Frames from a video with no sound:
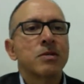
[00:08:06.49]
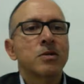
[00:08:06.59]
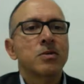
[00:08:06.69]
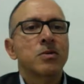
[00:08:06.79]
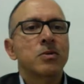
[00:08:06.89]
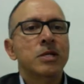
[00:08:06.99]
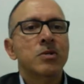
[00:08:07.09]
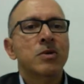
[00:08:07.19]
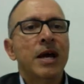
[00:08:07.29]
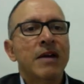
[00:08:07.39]
You
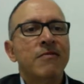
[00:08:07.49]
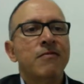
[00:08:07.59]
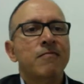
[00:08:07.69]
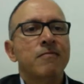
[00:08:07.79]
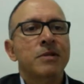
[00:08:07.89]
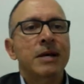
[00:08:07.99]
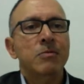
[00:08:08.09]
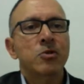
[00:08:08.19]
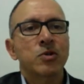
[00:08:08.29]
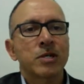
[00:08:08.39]
need to have
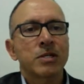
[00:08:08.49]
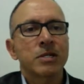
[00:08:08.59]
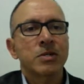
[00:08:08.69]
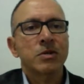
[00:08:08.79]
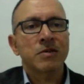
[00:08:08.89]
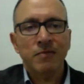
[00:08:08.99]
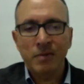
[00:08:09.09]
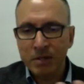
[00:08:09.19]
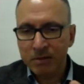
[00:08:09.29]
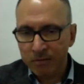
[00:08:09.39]
demonstrated that you have
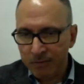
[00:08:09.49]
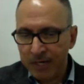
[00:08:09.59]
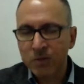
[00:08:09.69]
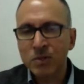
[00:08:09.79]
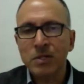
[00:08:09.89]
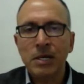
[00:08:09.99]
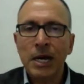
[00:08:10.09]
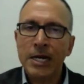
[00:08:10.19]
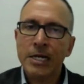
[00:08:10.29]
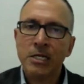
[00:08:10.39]
the requisite
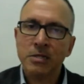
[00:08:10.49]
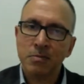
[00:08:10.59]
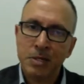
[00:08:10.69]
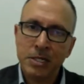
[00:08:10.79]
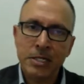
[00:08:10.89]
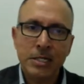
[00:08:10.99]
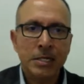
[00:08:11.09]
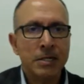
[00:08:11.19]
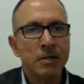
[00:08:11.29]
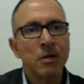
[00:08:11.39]
IELTS,
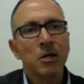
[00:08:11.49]
PTE,